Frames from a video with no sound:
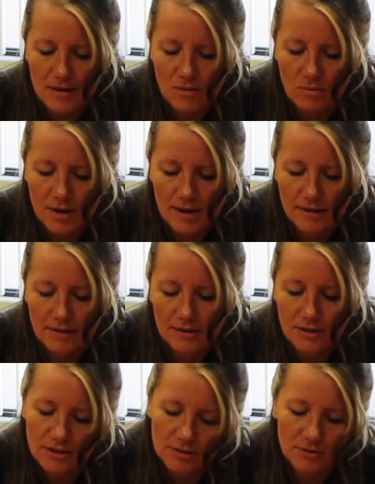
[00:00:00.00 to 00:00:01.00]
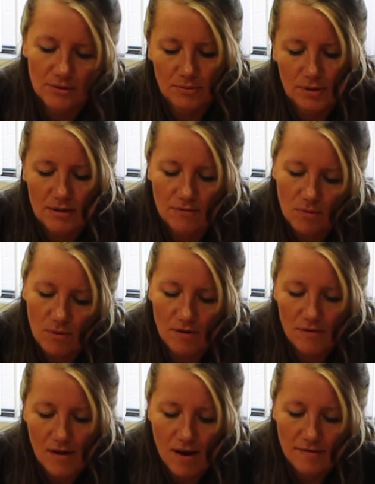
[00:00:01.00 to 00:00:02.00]
1, 2, 3, 4,
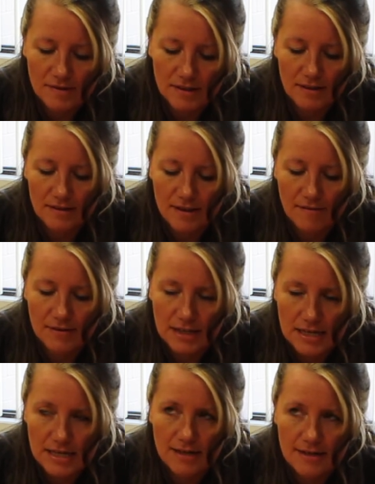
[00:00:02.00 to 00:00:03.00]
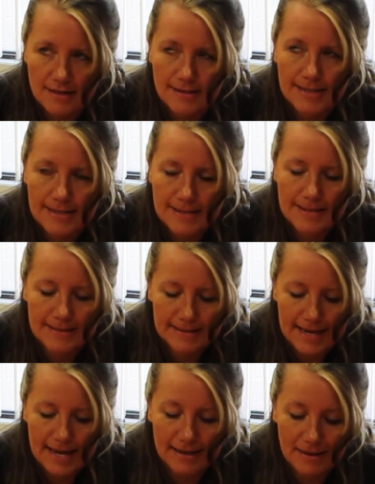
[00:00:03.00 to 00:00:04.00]
5, 6, 7, 8, 9,
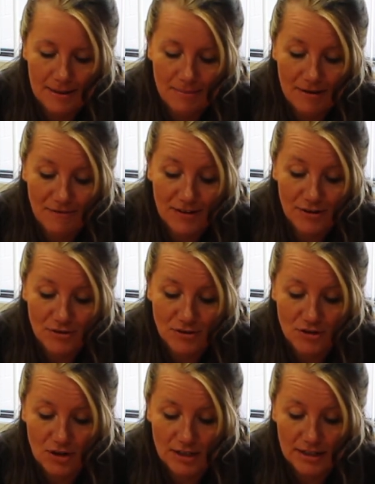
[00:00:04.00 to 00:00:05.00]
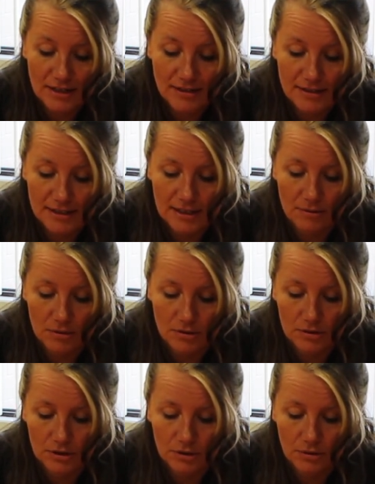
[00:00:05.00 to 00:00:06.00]
10. And my fingers are starting to get sticky with
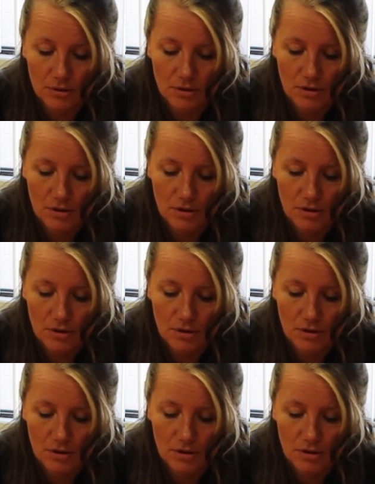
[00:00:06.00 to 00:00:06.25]
glue.